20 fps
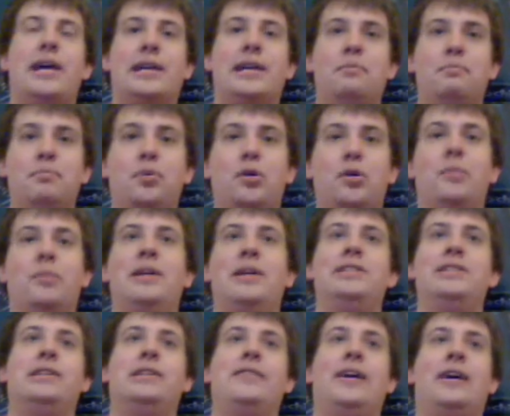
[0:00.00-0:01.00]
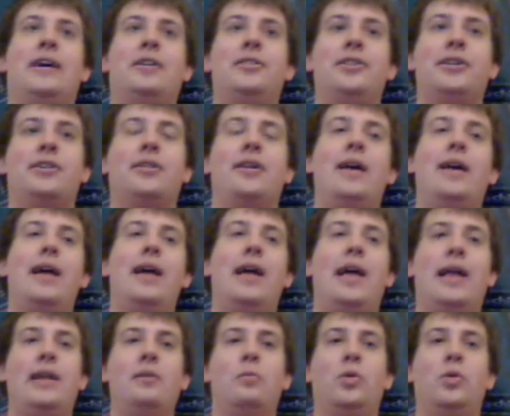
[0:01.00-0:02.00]
I can put myself out there,
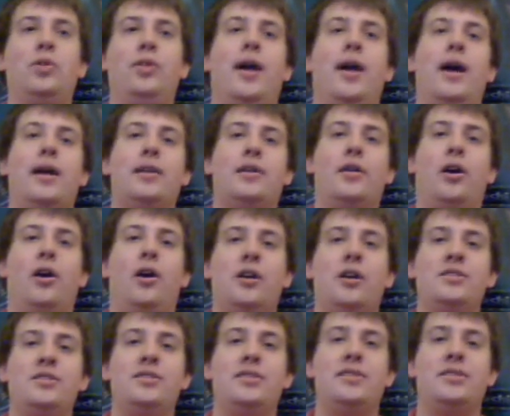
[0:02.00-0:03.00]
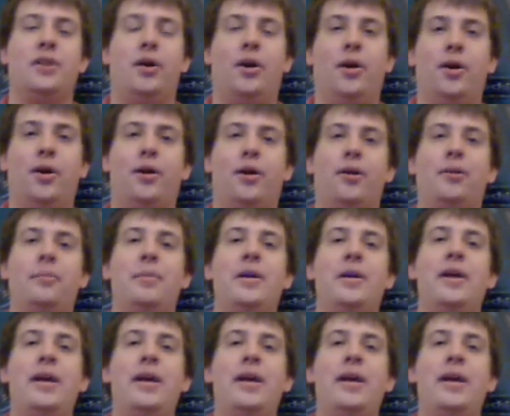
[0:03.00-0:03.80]
and it will not cause this harm.